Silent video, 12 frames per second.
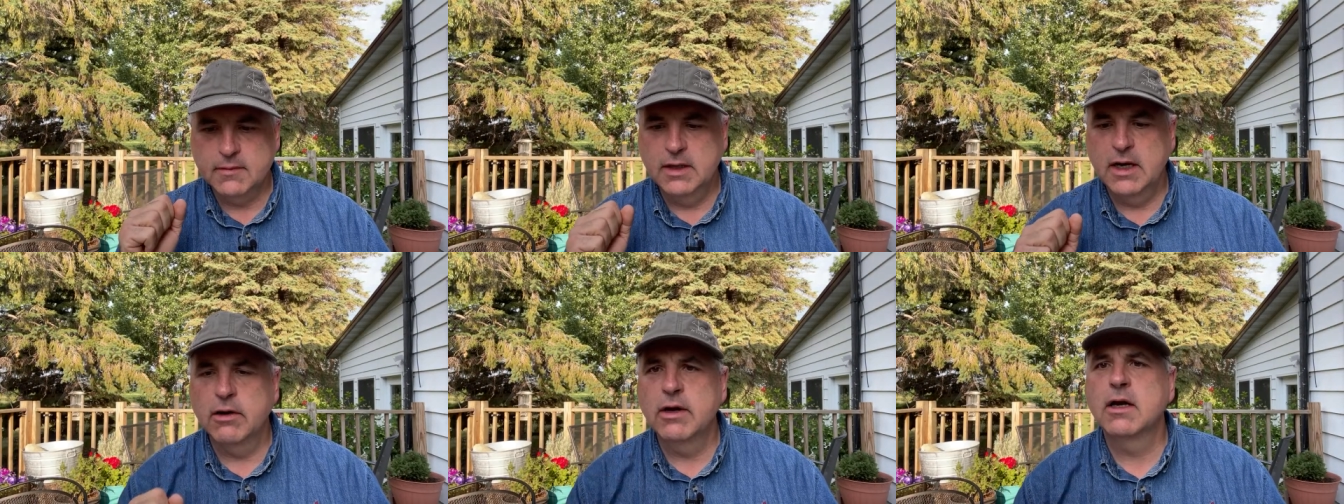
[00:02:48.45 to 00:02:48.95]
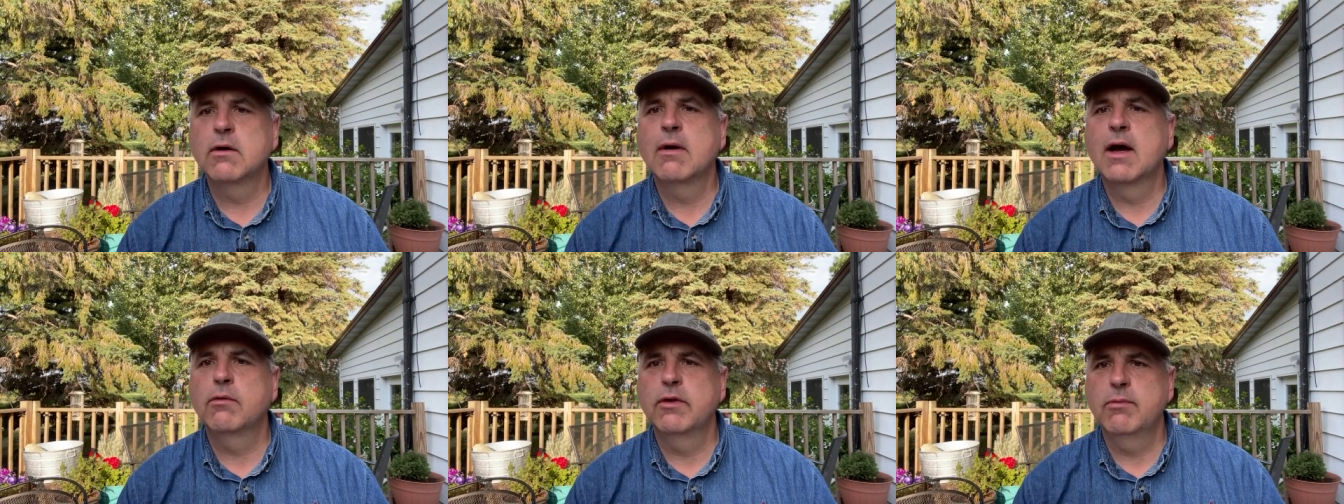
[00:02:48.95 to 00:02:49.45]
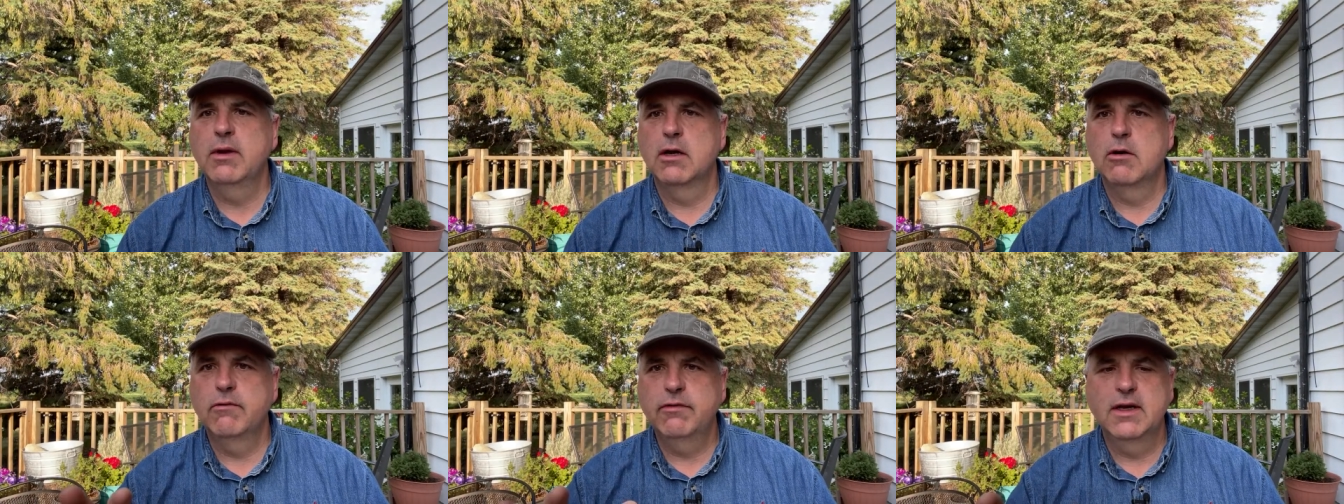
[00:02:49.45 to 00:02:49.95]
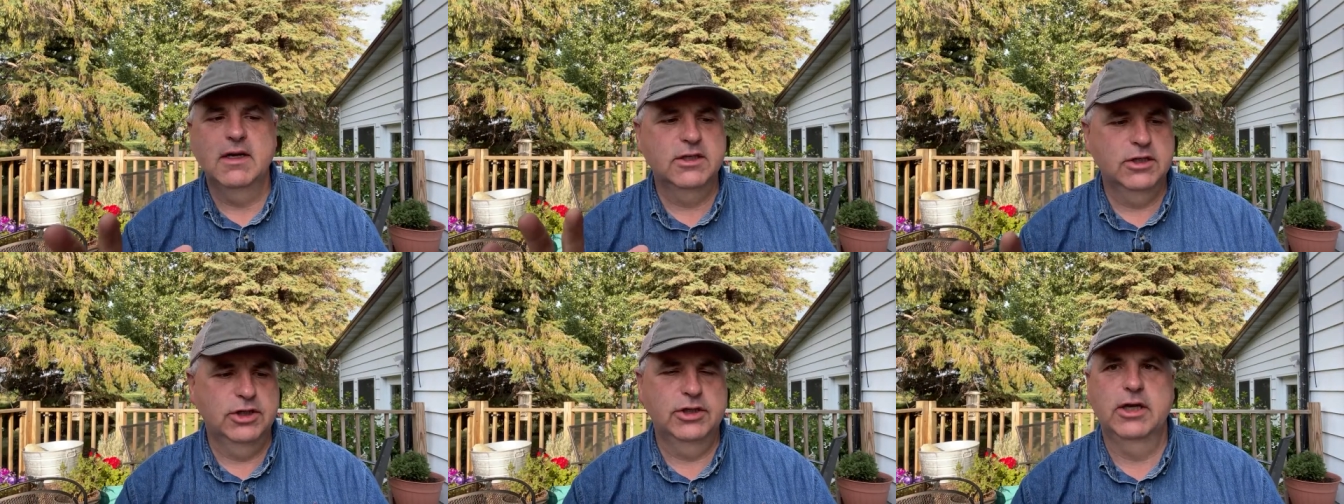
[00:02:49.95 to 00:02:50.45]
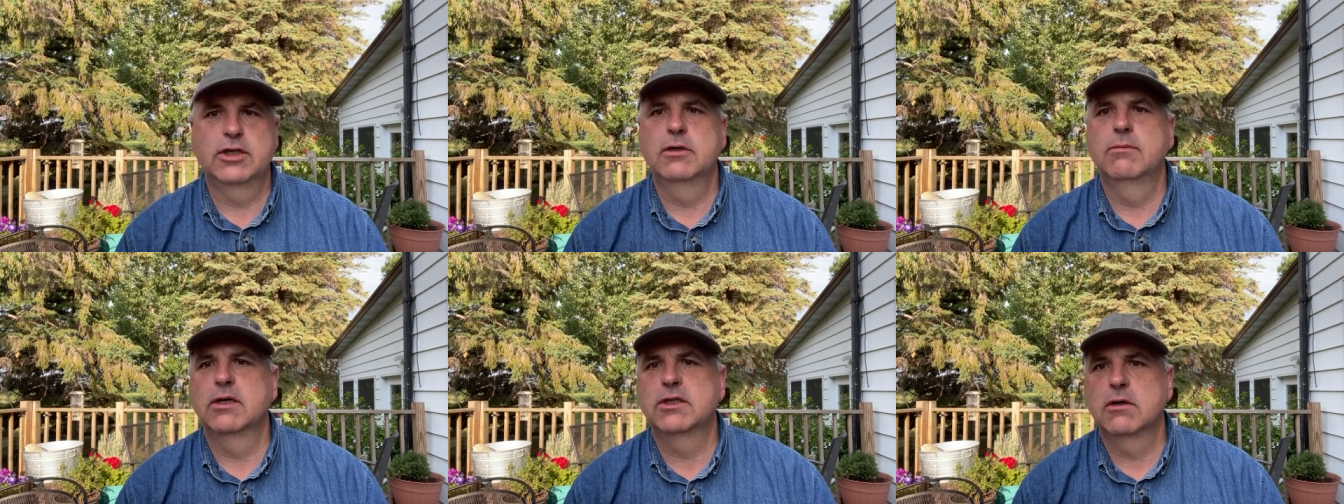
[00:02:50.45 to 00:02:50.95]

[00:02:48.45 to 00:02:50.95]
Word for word: carry it around with me and hopefully it doesn't shake too much.